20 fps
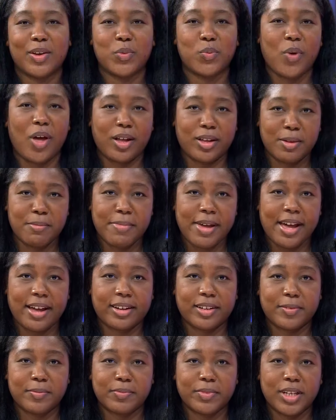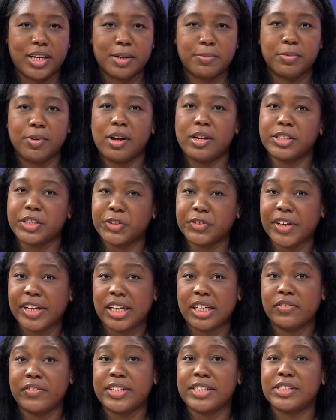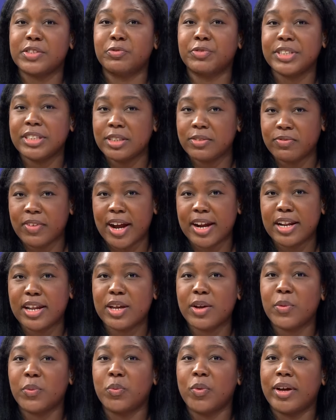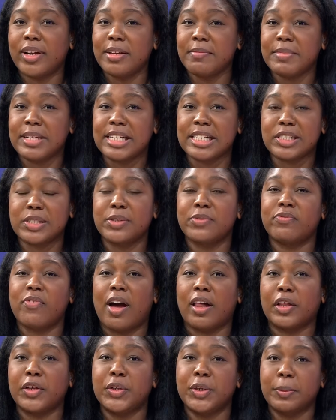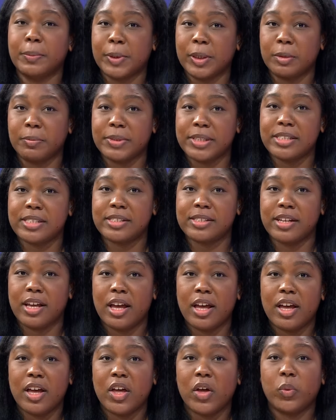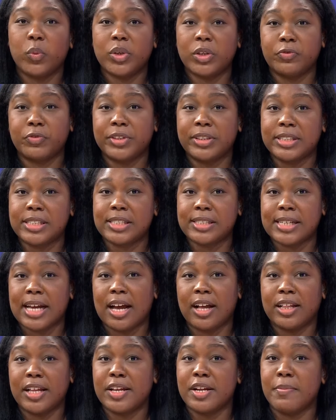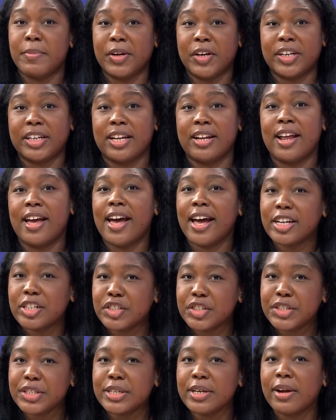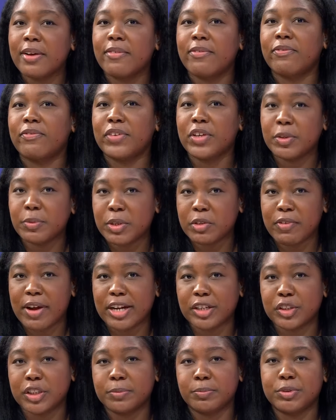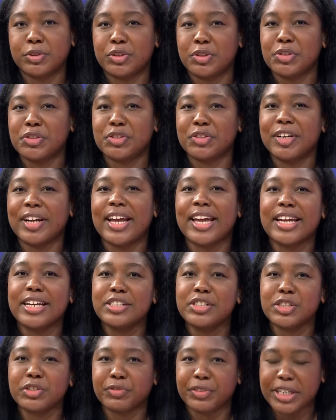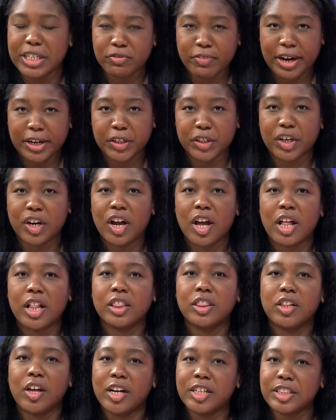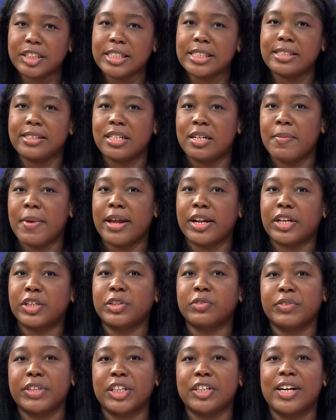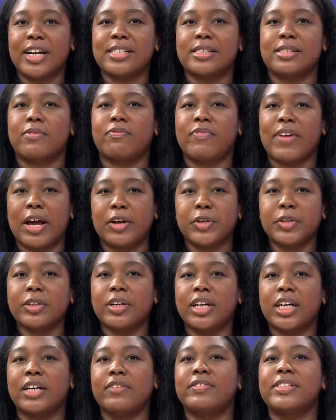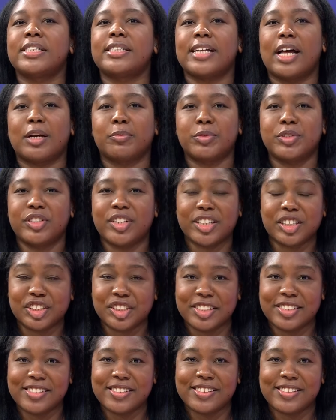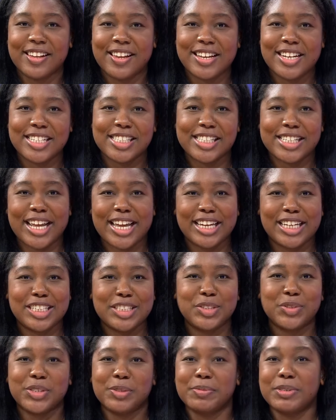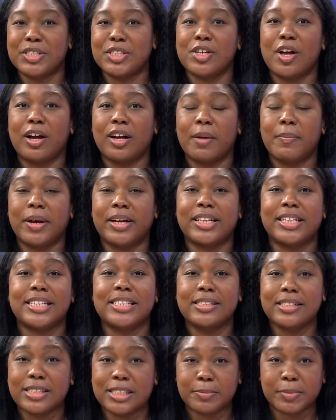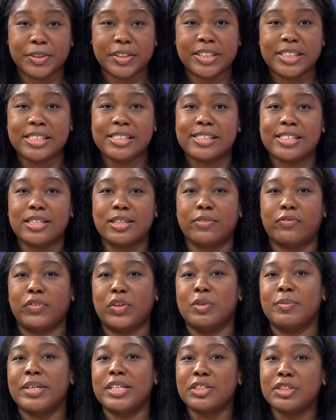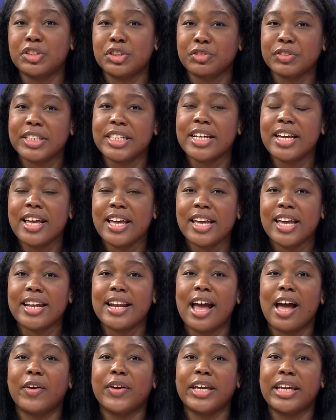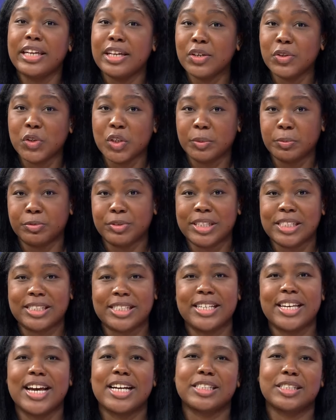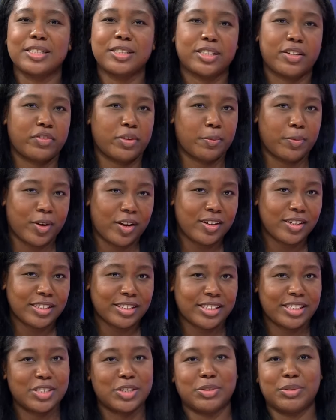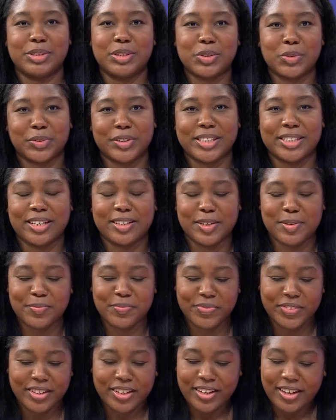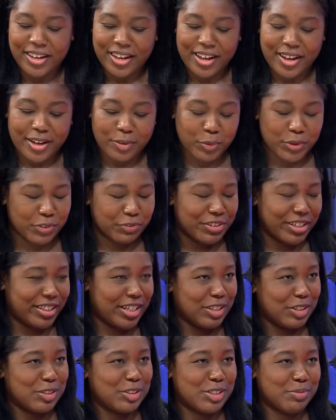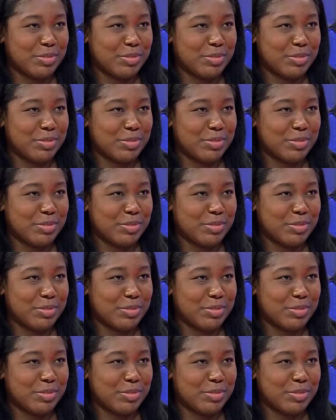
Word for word: Welcome back. A Bronx Creative is redefining what it means to follow your purpose. Wilfred LaSalle, an American actor, film director, producer, and screenwriter, launched his cinematic career as the founder of LaSalle Productions. Today, he joins me to talk about his experience in the film industry and how he incorporates the essence of the Bronx into his storytelling. Wilfred, thank you so